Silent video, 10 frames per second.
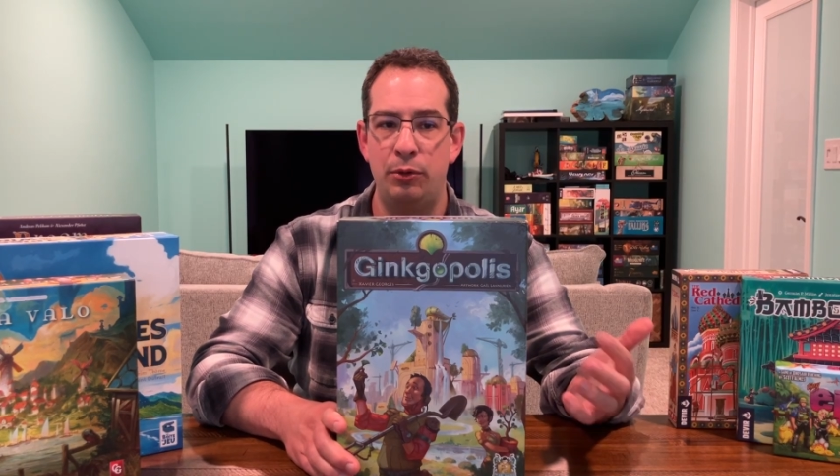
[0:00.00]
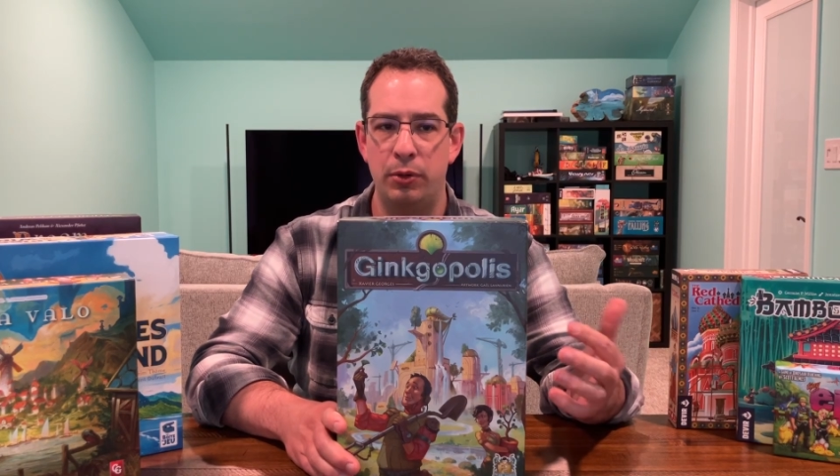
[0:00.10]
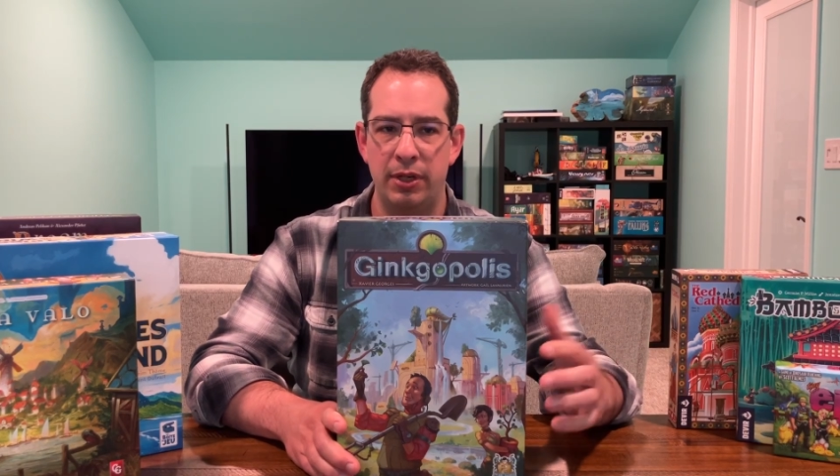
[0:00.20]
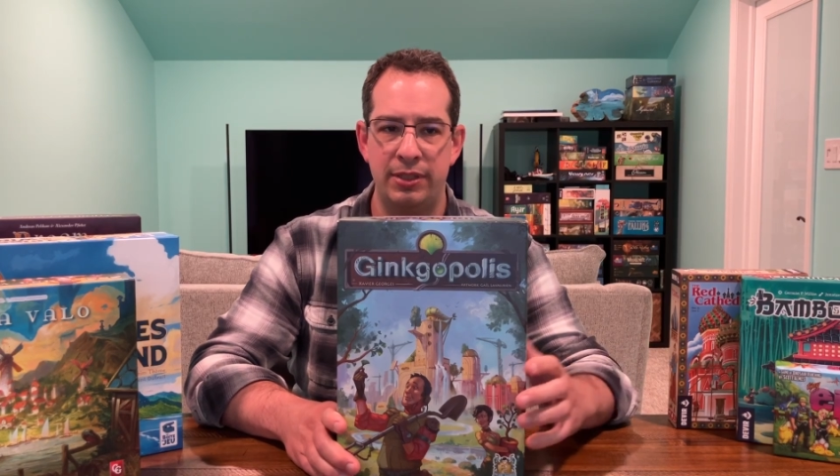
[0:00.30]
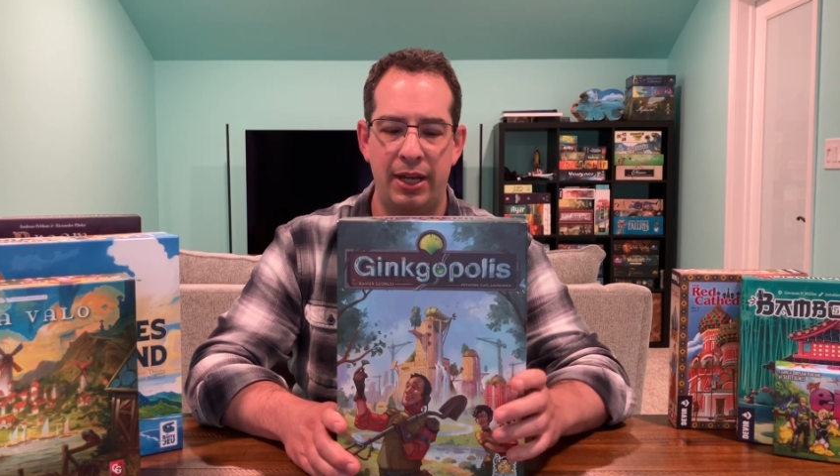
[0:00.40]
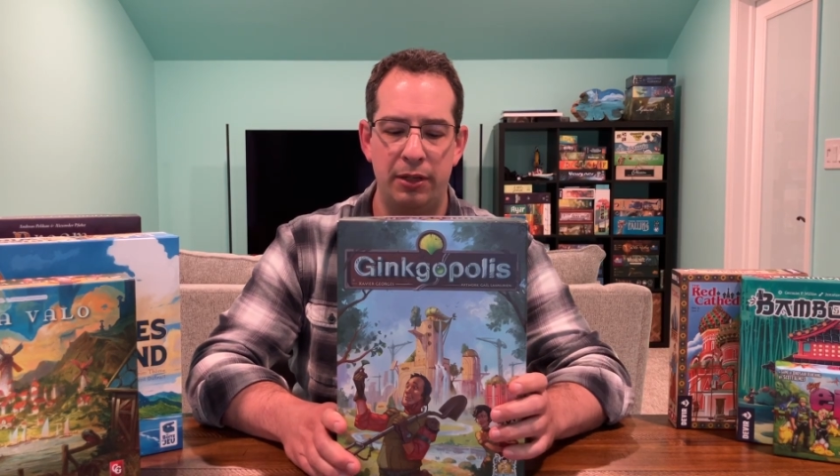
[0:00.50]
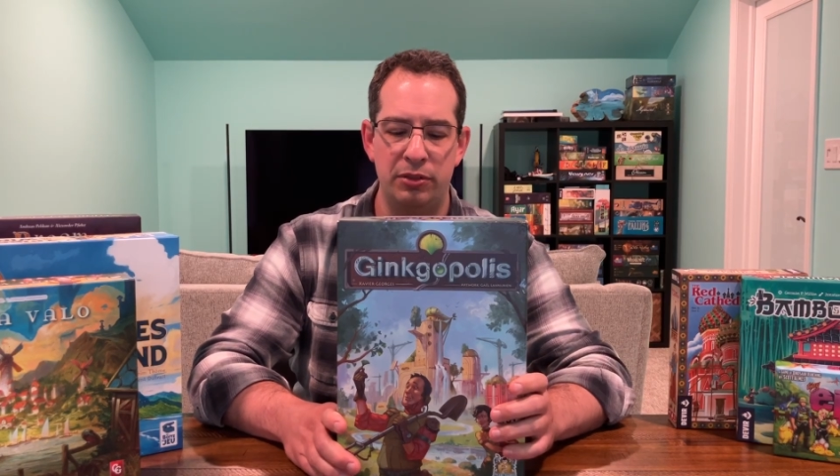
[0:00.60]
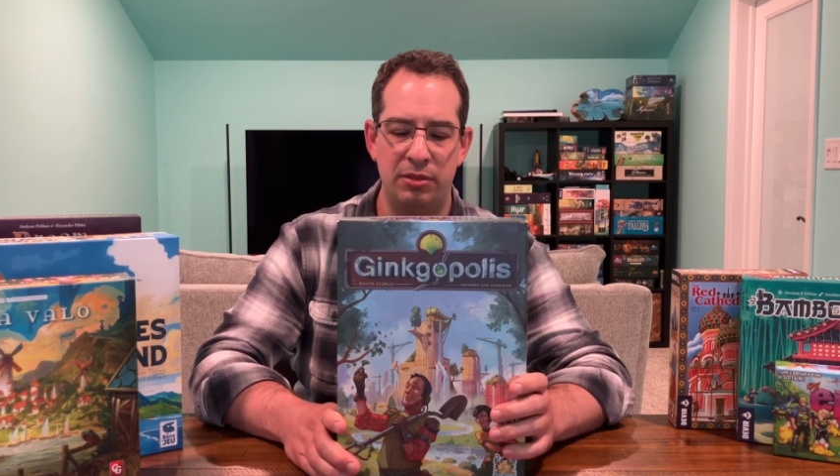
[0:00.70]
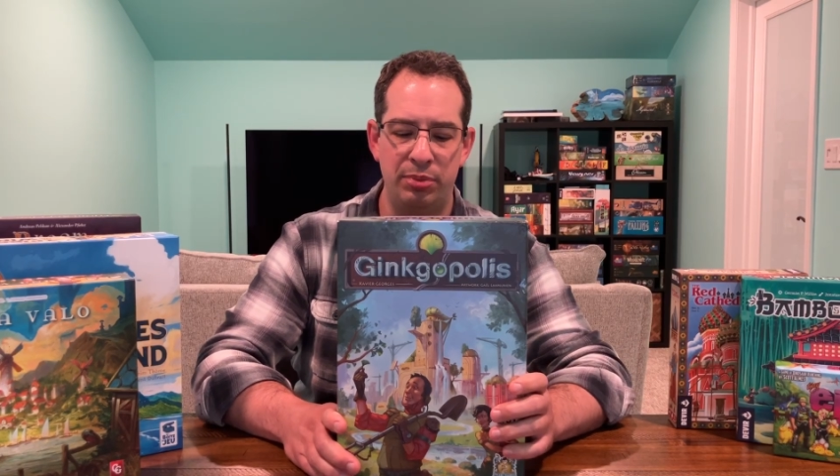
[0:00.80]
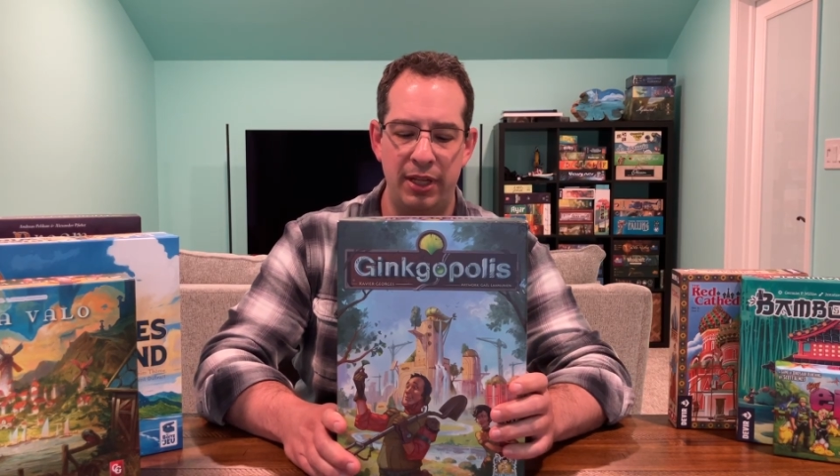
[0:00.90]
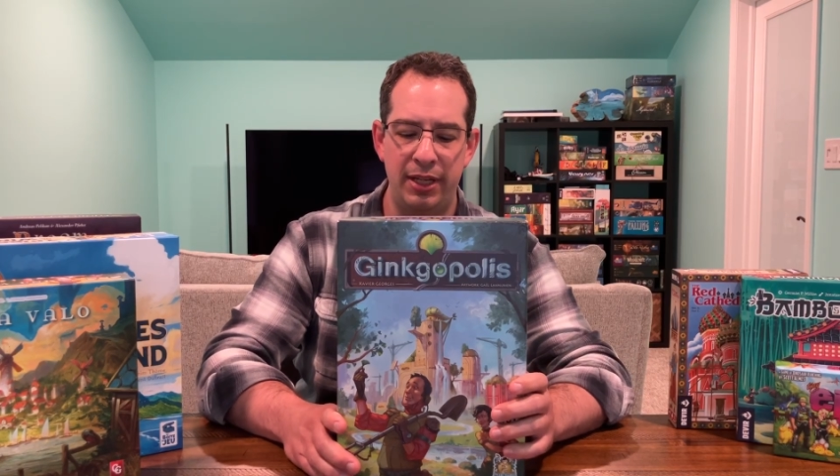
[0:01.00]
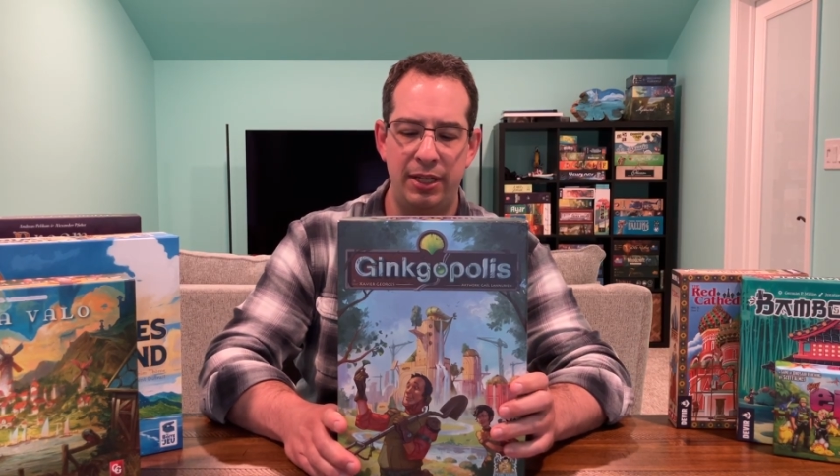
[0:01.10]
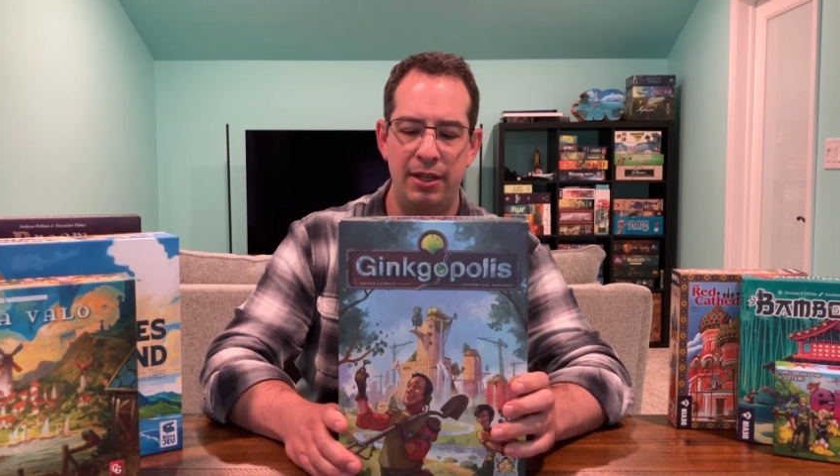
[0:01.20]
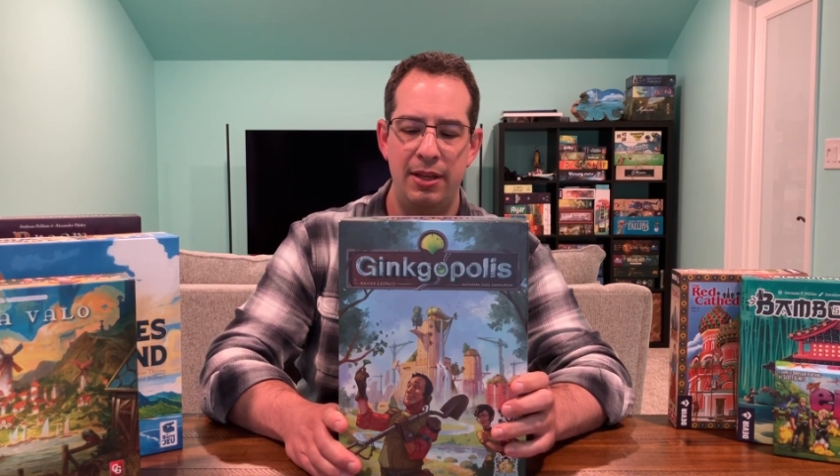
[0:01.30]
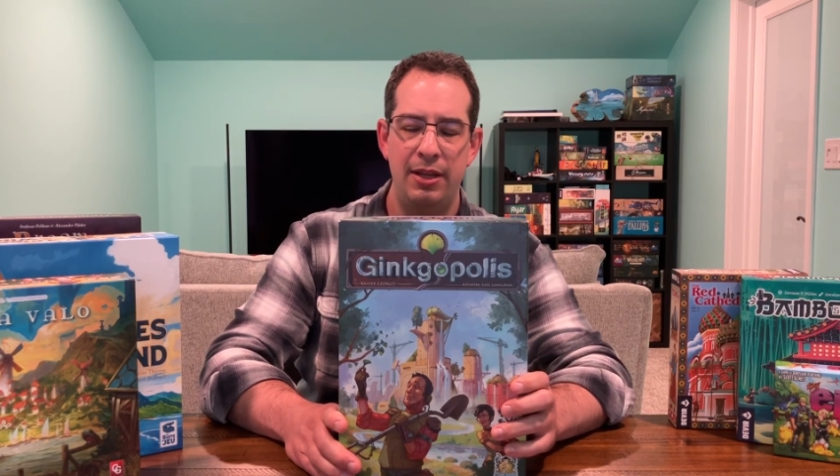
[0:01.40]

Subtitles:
or a tile to play,